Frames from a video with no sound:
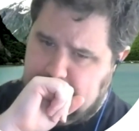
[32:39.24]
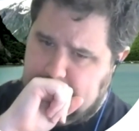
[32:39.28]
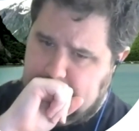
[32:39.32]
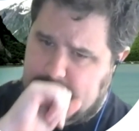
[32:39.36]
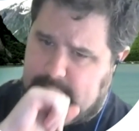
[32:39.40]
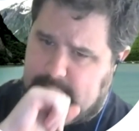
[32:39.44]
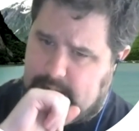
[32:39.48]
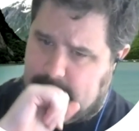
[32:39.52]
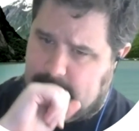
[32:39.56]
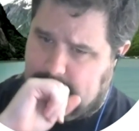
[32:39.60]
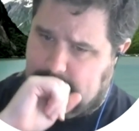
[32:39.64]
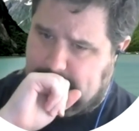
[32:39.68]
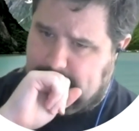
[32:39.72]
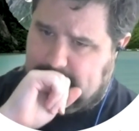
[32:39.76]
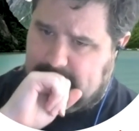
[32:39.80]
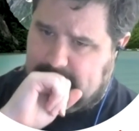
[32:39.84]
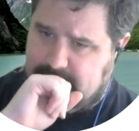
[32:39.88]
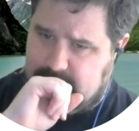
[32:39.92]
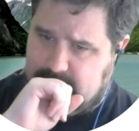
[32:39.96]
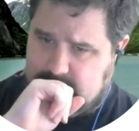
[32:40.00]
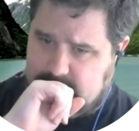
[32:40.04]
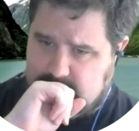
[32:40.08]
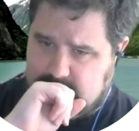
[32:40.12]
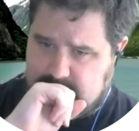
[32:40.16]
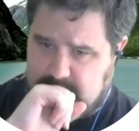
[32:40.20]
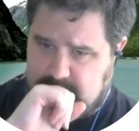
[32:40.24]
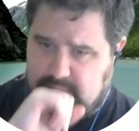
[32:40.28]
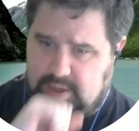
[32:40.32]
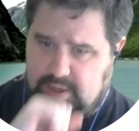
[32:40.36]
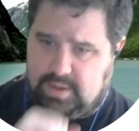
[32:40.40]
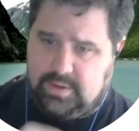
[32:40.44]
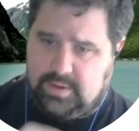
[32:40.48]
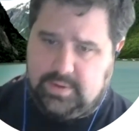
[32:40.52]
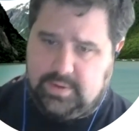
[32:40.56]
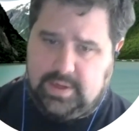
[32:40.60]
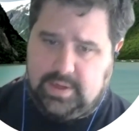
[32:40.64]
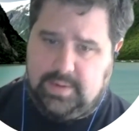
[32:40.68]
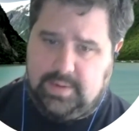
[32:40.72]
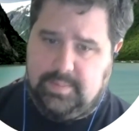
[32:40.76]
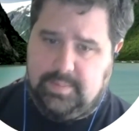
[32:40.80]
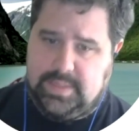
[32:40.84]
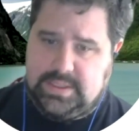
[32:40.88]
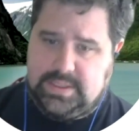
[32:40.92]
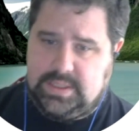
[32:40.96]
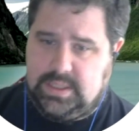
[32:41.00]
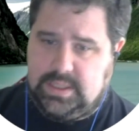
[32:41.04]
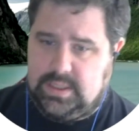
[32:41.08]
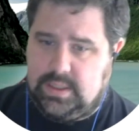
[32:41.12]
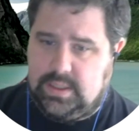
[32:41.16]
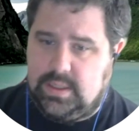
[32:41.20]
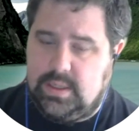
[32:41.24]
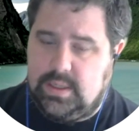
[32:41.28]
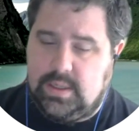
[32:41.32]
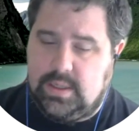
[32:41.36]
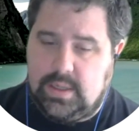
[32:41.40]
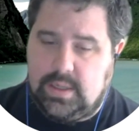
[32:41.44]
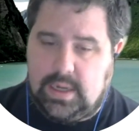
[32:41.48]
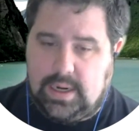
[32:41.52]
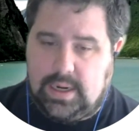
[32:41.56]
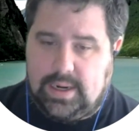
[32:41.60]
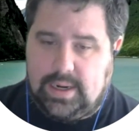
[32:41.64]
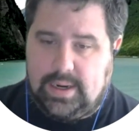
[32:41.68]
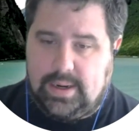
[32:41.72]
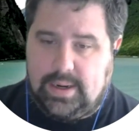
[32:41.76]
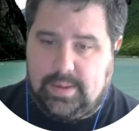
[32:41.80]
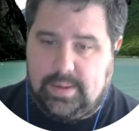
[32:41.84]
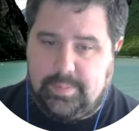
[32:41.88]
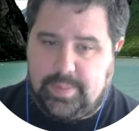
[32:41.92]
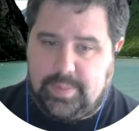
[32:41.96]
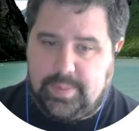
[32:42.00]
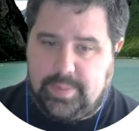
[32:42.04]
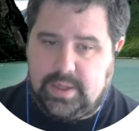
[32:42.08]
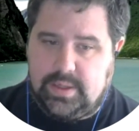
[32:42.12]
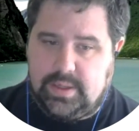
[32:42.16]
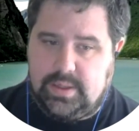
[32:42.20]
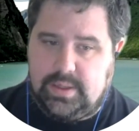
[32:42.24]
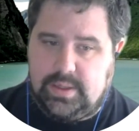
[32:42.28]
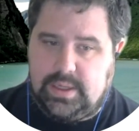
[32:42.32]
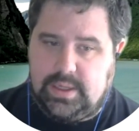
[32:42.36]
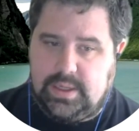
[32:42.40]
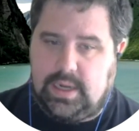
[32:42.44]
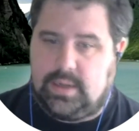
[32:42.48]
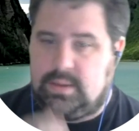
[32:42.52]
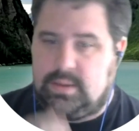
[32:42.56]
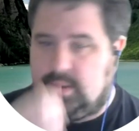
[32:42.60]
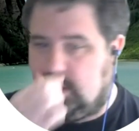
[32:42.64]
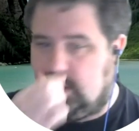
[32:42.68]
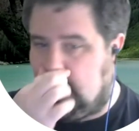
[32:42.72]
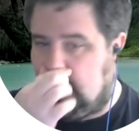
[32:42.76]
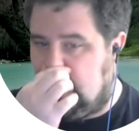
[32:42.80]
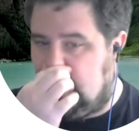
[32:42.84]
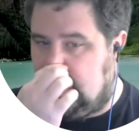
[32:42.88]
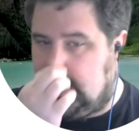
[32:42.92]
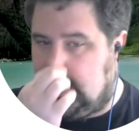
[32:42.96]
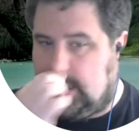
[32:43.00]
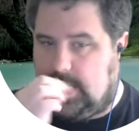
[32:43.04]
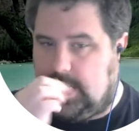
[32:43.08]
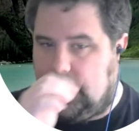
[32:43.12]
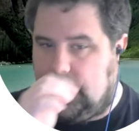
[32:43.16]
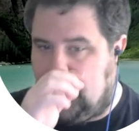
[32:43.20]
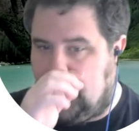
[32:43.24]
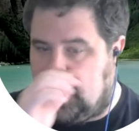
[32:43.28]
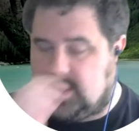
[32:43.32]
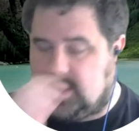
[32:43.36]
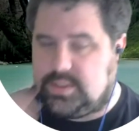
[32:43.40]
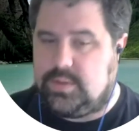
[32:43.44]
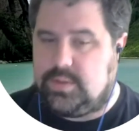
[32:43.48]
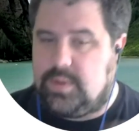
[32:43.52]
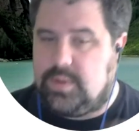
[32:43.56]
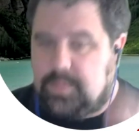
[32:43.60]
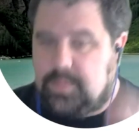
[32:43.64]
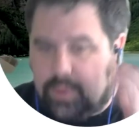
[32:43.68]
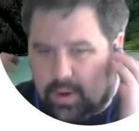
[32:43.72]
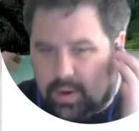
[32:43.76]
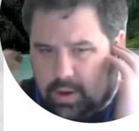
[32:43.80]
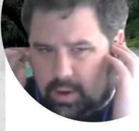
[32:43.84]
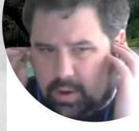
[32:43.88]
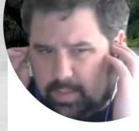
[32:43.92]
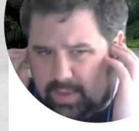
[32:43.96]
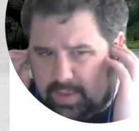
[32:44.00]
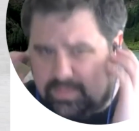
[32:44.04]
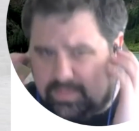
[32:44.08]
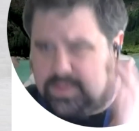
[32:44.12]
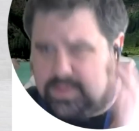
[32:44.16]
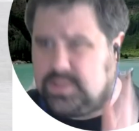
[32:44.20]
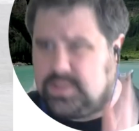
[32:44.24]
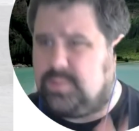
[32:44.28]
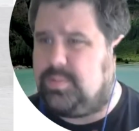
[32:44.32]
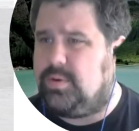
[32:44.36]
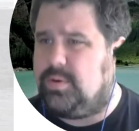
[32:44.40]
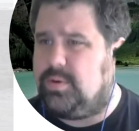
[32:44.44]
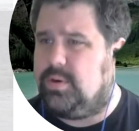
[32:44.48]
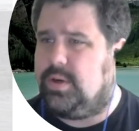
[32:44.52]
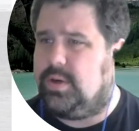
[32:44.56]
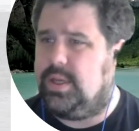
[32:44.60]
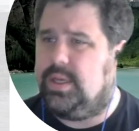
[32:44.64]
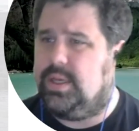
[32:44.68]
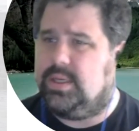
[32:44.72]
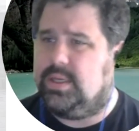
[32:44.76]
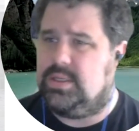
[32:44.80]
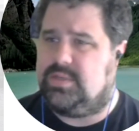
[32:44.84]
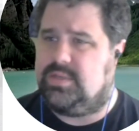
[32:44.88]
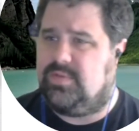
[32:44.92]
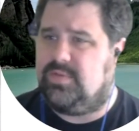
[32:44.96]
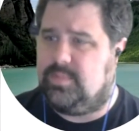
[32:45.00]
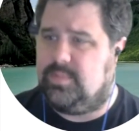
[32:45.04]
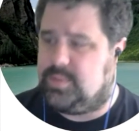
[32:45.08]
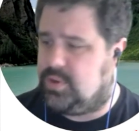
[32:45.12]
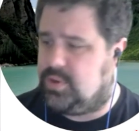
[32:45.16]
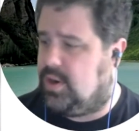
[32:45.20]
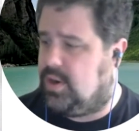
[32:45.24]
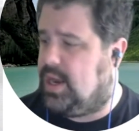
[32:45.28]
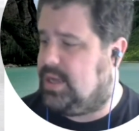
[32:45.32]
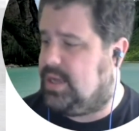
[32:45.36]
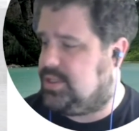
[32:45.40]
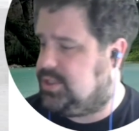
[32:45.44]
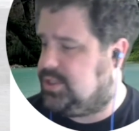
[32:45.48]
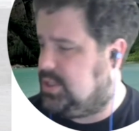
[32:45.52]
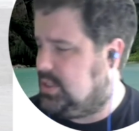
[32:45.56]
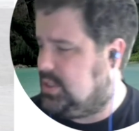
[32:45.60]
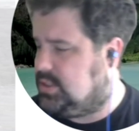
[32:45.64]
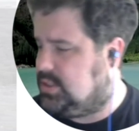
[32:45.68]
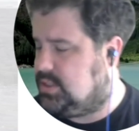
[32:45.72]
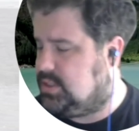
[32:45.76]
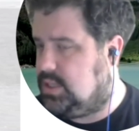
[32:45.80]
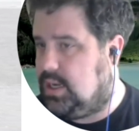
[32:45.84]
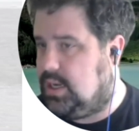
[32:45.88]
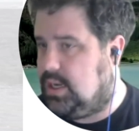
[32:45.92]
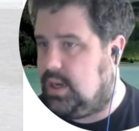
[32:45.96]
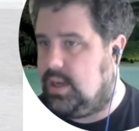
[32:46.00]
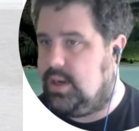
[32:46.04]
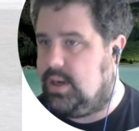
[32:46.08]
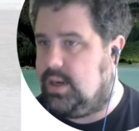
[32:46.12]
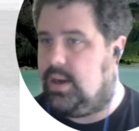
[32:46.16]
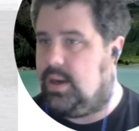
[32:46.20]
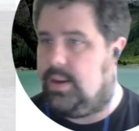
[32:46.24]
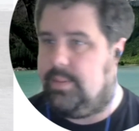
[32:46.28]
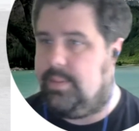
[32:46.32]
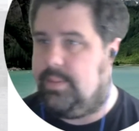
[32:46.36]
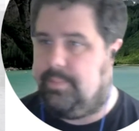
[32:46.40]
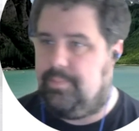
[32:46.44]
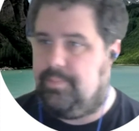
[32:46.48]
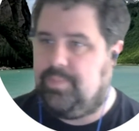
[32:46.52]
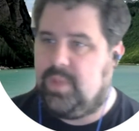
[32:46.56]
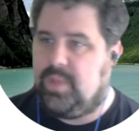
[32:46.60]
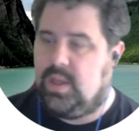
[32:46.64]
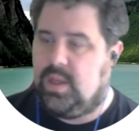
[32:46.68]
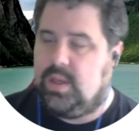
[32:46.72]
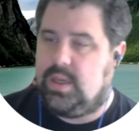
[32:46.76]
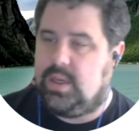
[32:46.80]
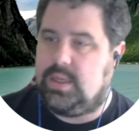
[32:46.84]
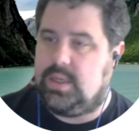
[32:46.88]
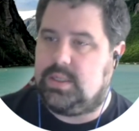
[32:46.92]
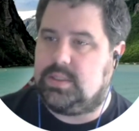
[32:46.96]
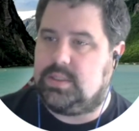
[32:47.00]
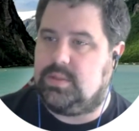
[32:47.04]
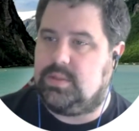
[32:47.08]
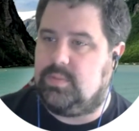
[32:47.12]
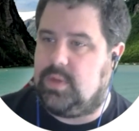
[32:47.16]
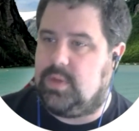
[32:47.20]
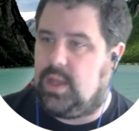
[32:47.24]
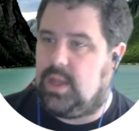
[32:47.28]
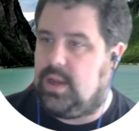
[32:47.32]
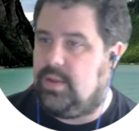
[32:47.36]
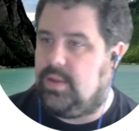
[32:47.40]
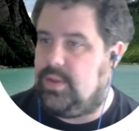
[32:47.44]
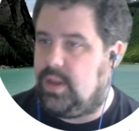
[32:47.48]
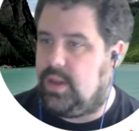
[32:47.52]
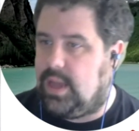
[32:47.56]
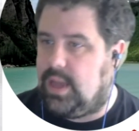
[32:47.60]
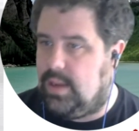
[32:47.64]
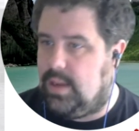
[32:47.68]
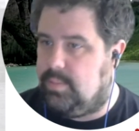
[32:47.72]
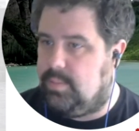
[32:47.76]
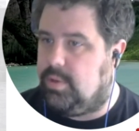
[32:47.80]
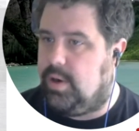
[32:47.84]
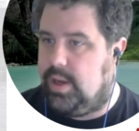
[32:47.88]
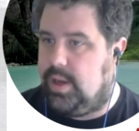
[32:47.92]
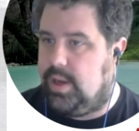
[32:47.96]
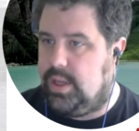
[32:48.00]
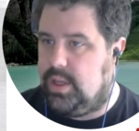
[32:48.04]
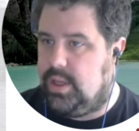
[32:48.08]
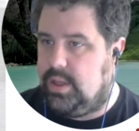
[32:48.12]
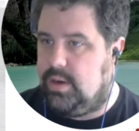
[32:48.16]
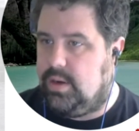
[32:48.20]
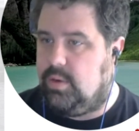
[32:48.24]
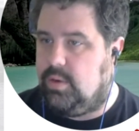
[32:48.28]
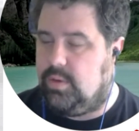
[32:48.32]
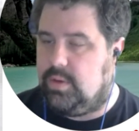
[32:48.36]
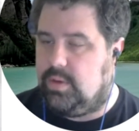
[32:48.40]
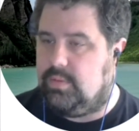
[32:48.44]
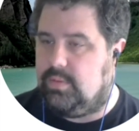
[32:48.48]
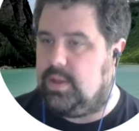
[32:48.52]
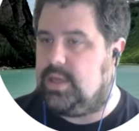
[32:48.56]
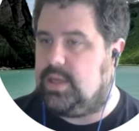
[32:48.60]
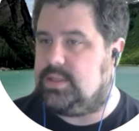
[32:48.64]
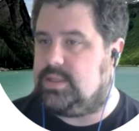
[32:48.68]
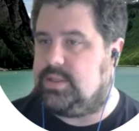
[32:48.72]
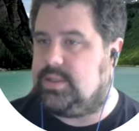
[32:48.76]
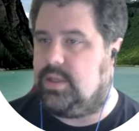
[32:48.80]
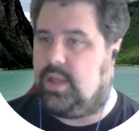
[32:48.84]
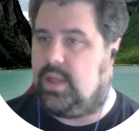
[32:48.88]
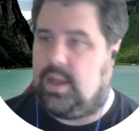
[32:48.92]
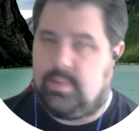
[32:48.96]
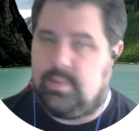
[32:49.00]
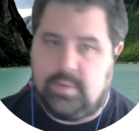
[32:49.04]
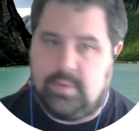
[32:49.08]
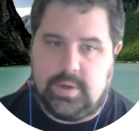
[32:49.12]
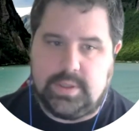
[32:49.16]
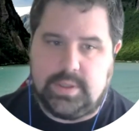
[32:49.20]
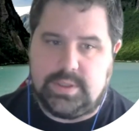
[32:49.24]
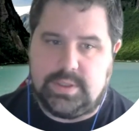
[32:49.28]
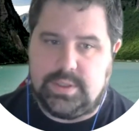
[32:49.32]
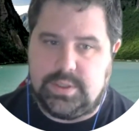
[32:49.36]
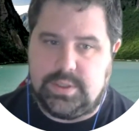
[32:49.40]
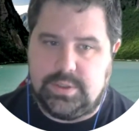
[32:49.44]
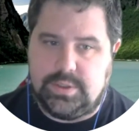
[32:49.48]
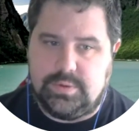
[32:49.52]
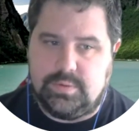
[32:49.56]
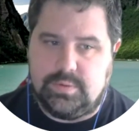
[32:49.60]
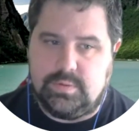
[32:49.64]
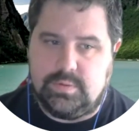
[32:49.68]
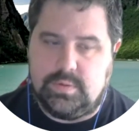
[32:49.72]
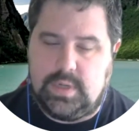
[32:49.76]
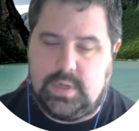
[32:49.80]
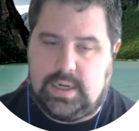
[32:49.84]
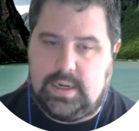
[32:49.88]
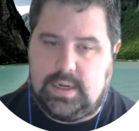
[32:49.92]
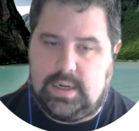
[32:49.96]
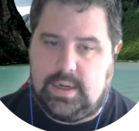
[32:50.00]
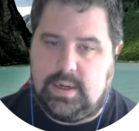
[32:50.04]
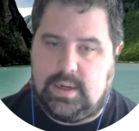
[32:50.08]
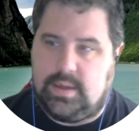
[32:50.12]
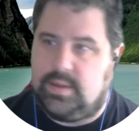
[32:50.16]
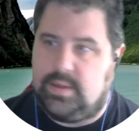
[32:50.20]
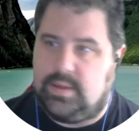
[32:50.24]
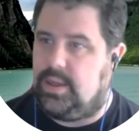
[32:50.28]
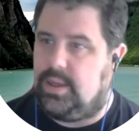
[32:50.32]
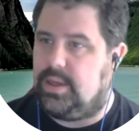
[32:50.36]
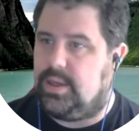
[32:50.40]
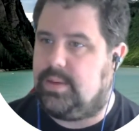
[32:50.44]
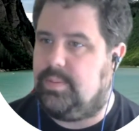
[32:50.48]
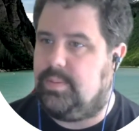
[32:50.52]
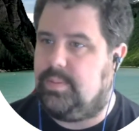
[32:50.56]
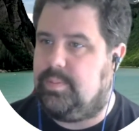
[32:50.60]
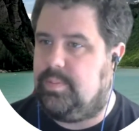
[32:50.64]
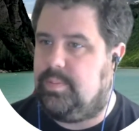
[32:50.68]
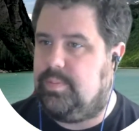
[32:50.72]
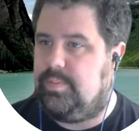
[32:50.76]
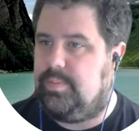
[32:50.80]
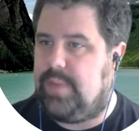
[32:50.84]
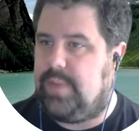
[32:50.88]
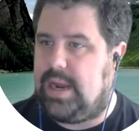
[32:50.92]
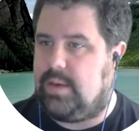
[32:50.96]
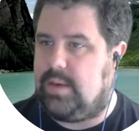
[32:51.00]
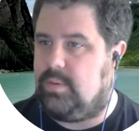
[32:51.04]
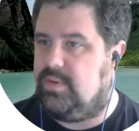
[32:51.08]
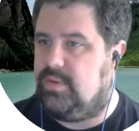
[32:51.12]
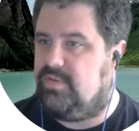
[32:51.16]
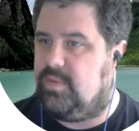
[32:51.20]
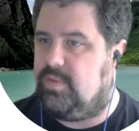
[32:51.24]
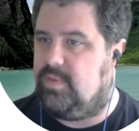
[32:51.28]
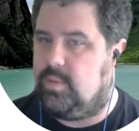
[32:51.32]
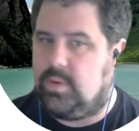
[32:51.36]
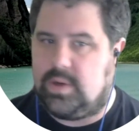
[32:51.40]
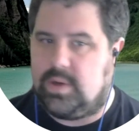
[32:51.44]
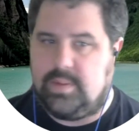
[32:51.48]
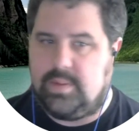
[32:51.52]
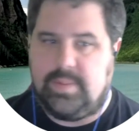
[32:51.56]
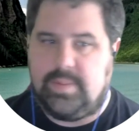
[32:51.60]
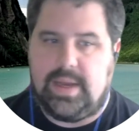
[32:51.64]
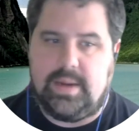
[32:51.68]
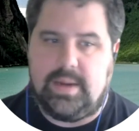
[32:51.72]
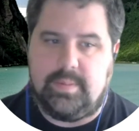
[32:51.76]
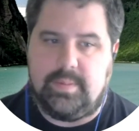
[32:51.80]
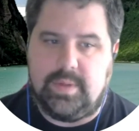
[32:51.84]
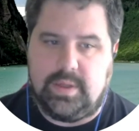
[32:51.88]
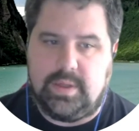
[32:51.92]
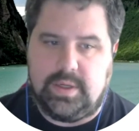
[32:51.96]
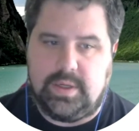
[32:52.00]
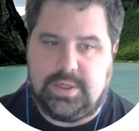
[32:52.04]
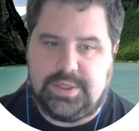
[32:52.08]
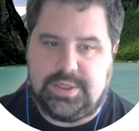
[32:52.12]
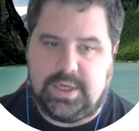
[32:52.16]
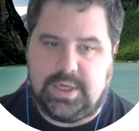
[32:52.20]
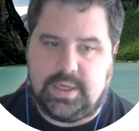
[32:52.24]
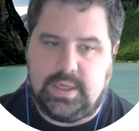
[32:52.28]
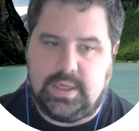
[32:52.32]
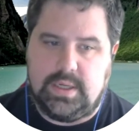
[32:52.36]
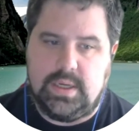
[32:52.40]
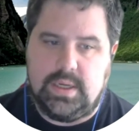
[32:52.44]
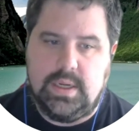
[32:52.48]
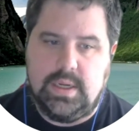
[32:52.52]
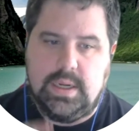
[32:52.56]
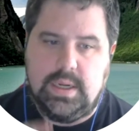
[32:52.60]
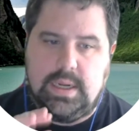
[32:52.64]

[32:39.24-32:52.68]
I think there's one other that I'm missing. But yeah, also the protocol buffer support is from scratch. It's not, it doesn't rely on the library. It only relies on the library to do like backward forward compatibility checking.